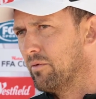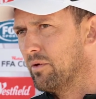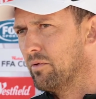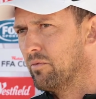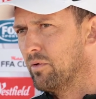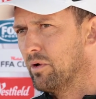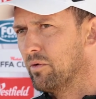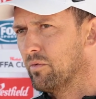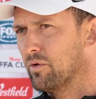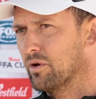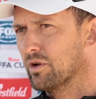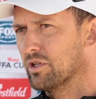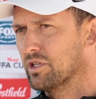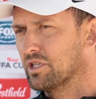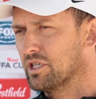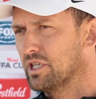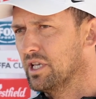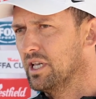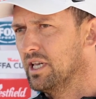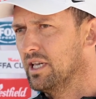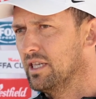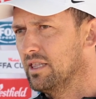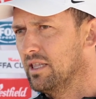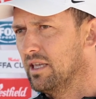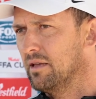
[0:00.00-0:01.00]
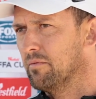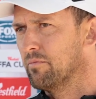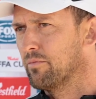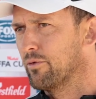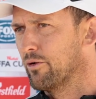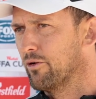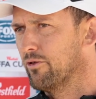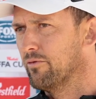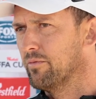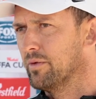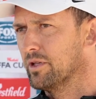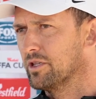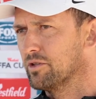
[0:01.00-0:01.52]
We want to see the
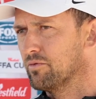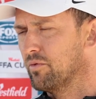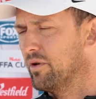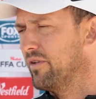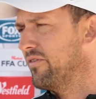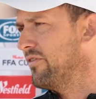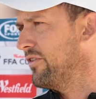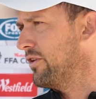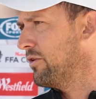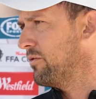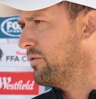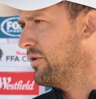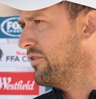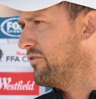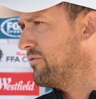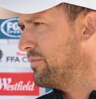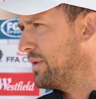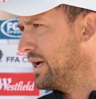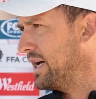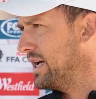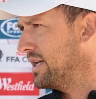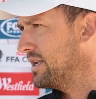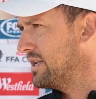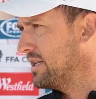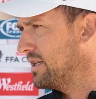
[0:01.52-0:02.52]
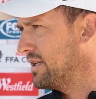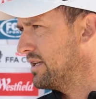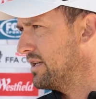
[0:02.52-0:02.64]
improvements we feel we've made